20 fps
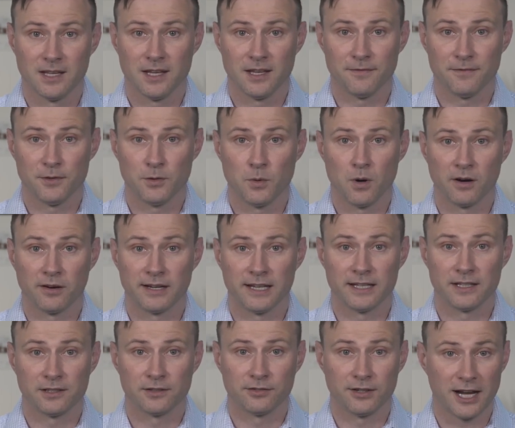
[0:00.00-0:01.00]
If you are
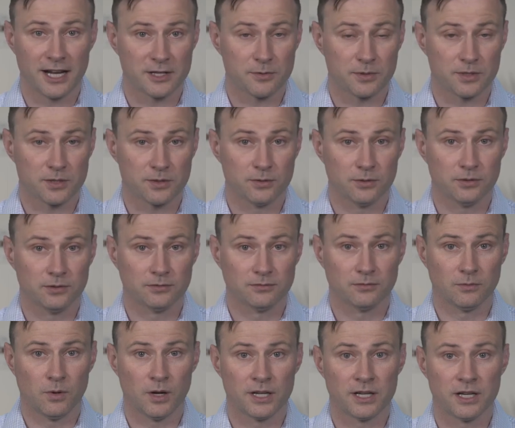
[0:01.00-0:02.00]
in graduate school,
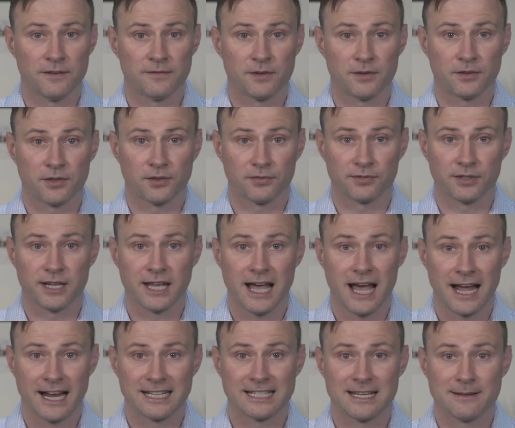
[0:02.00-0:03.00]
one of your 3
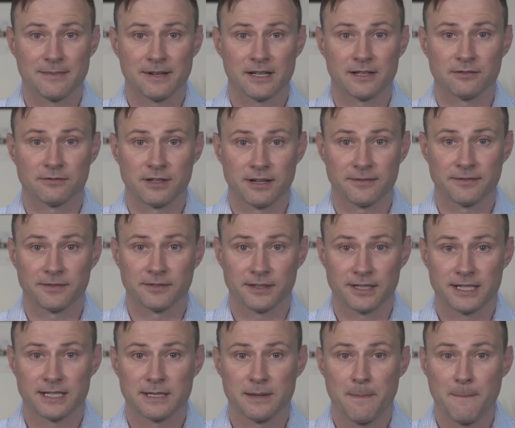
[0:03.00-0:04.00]
academic
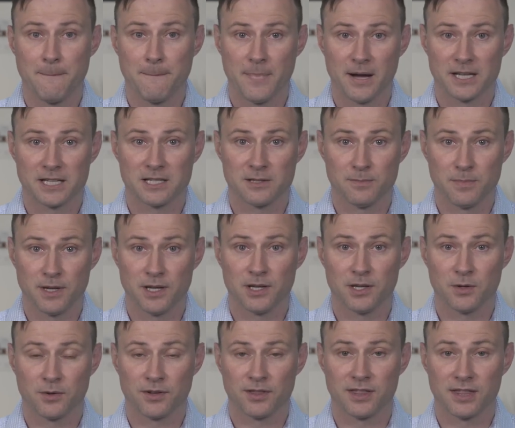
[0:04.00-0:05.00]
referees must be
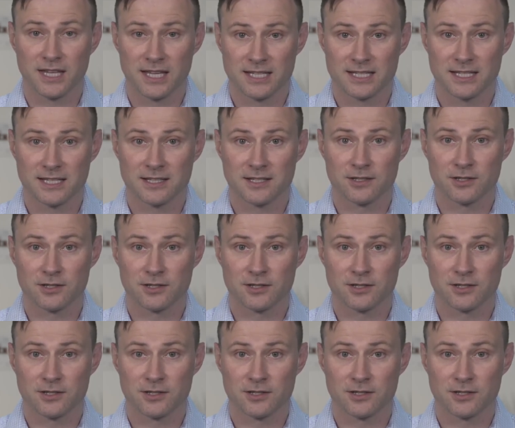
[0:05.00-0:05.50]
your thesis